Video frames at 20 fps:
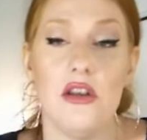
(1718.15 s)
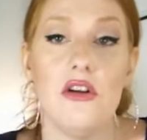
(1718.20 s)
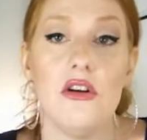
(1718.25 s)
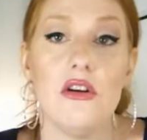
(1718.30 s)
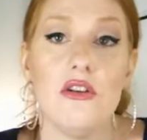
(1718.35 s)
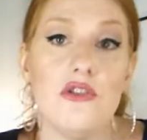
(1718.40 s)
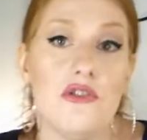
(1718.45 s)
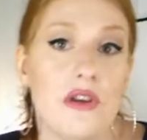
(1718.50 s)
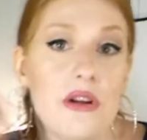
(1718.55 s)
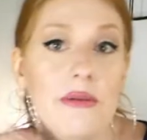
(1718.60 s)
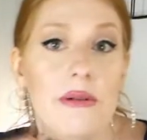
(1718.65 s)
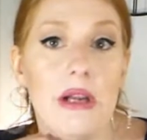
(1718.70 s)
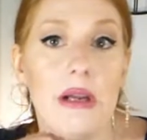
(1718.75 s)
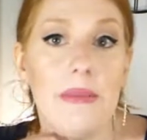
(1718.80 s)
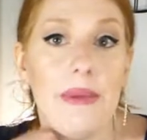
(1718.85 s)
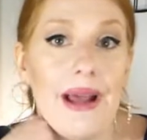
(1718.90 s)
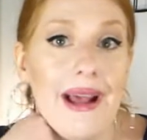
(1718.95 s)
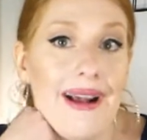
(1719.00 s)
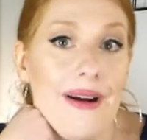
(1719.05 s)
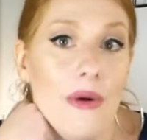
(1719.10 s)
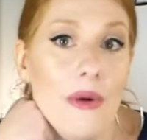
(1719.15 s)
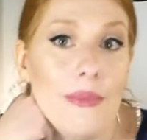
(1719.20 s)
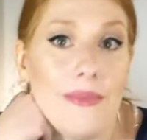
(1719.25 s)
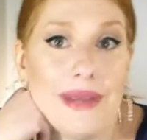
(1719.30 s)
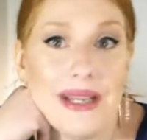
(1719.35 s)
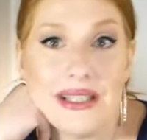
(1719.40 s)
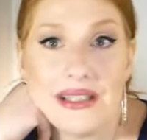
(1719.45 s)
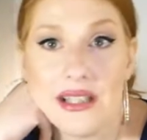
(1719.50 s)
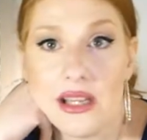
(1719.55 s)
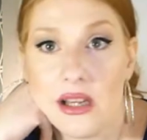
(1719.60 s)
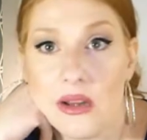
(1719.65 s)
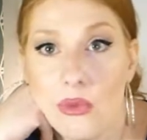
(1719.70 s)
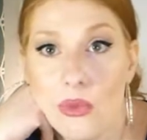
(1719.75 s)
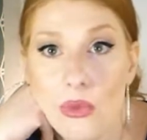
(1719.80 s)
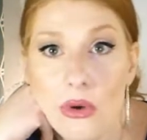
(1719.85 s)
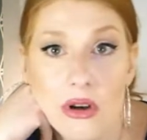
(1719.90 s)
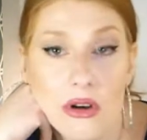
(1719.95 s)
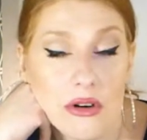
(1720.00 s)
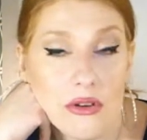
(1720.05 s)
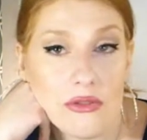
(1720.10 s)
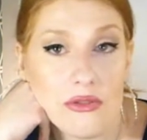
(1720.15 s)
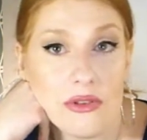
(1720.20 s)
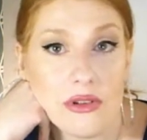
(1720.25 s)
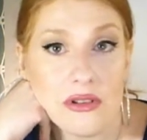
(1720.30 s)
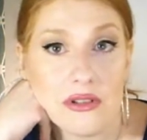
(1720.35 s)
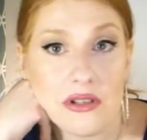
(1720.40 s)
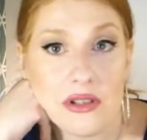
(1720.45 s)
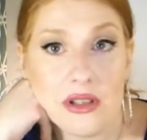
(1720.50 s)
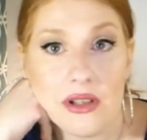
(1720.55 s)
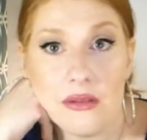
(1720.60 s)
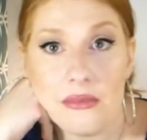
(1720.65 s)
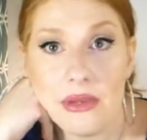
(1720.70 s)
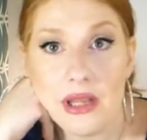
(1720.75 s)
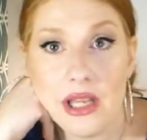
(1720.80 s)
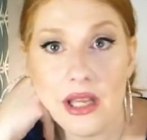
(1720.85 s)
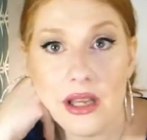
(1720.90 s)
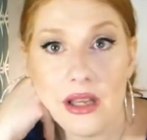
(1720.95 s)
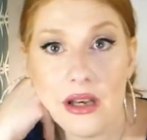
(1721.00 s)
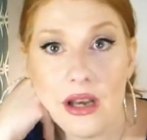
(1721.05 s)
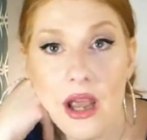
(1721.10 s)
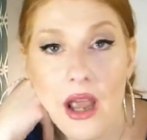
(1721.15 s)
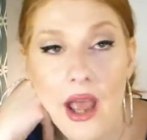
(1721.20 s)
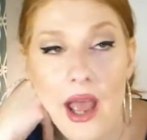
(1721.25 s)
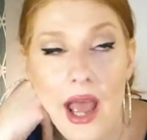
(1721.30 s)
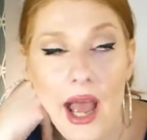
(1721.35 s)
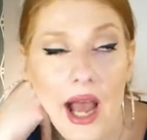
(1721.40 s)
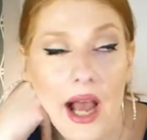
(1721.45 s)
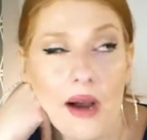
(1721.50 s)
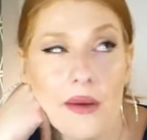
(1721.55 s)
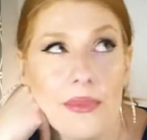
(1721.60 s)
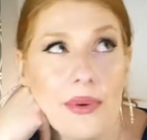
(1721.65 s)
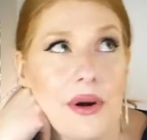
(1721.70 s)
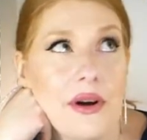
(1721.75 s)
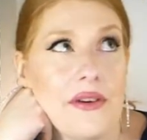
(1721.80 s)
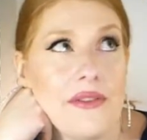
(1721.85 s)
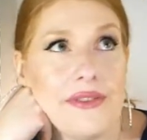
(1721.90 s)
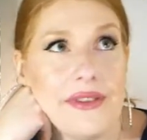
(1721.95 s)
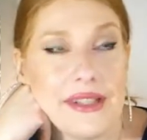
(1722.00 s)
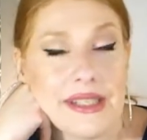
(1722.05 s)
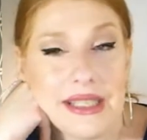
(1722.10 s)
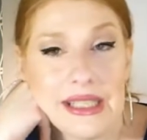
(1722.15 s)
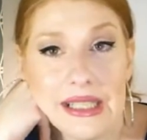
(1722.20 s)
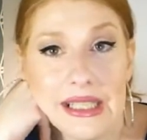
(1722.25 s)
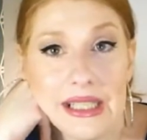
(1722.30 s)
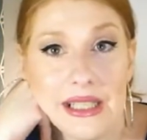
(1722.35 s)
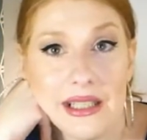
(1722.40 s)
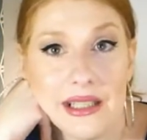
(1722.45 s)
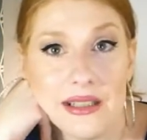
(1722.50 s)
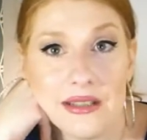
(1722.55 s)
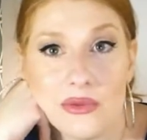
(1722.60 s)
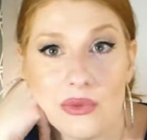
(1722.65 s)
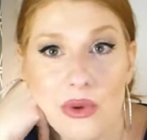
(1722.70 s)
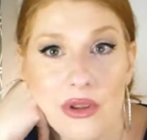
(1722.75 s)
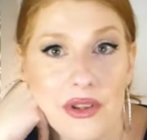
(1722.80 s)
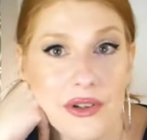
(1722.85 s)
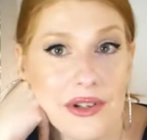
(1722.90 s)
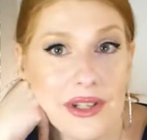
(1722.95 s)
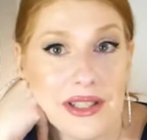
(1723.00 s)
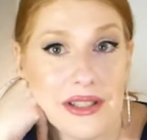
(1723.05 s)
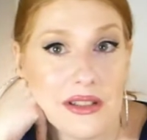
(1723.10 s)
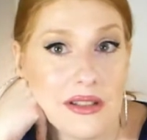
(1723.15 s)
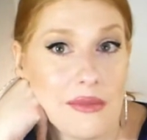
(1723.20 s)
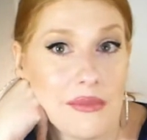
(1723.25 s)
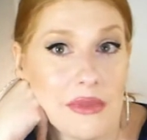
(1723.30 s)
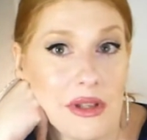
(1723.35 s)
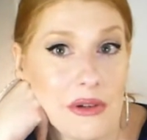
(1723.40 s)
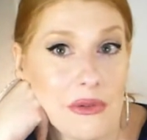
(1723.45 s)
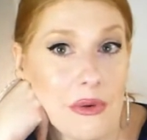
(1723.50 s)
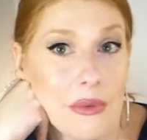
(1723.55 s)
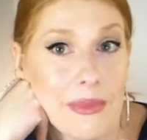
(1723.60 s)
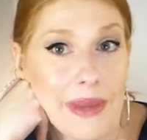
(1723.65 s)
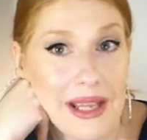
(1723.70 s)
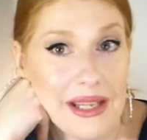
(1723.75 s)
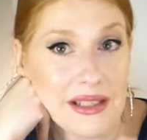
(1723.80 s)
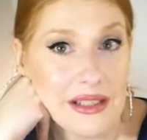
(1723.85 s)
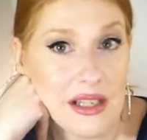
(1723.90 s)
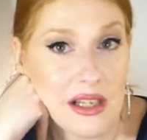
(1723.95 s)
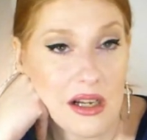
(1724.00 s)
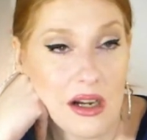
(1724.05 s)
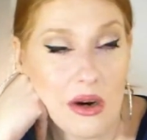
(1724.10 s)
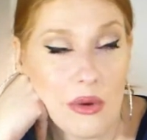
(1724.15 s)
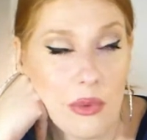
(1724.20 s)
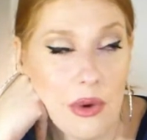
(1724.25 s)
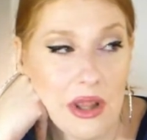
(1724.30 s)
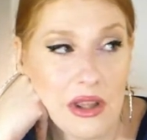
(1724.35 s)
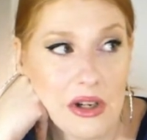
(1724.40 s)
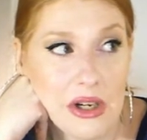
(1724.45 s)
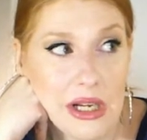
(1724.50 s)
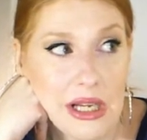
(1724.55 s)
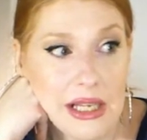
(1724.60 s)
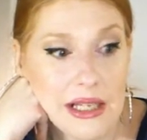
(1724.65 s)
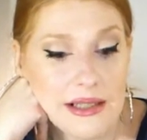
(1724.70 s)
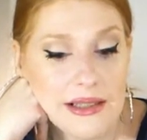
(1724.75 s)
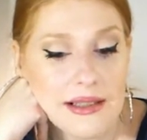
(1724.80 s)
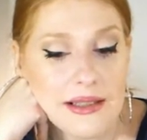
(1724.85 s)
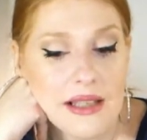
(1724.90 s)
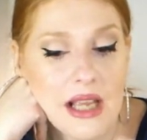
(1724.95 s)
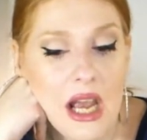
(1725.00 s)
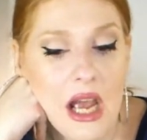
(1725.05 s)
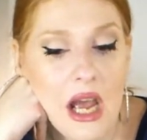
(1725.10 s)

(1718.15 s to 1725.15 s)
You're dreaming about how amazing and wonderful it's going to be and how perfect it is, whether it's something romantic or whether it's,